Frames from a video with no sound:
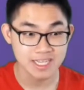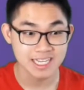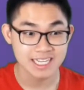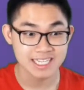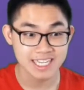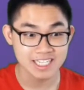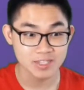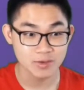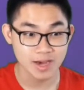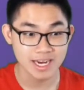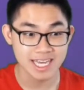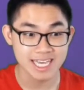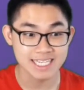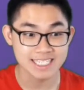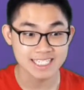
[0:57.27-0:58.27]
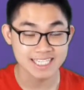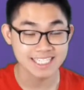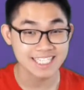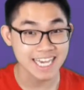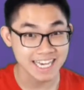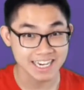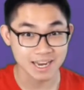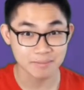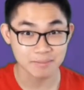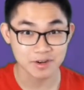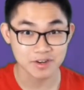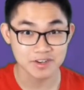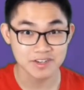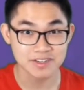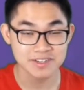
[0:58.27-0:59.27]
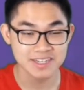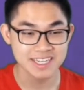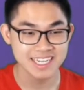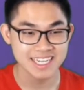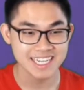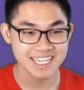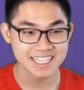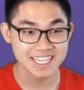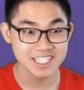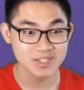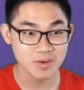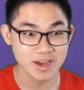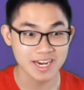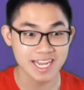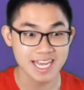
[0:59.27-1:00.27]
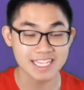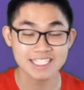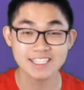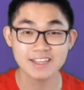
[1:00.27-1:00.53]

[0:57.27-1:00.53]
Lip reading: This one is the second number. This one is the